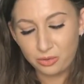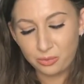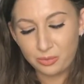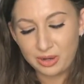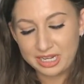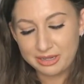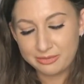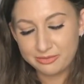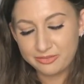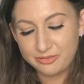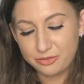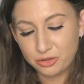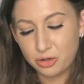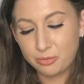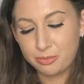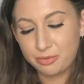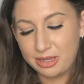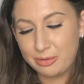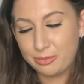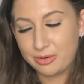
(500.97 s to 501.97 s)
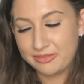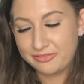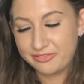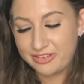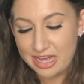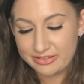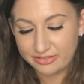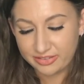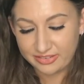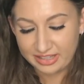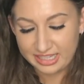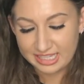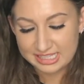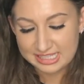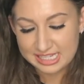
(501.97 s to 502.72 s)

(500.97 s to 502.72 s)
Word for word: one in 4.15 I think it